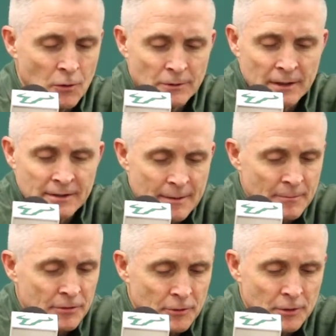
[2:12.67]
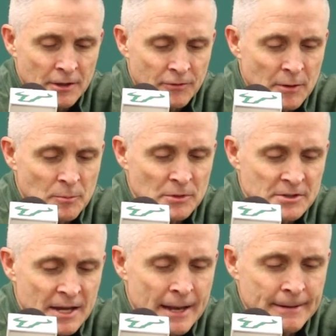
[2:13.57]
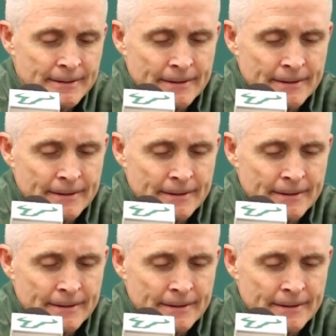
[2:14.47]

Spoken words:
holding the team to 33%,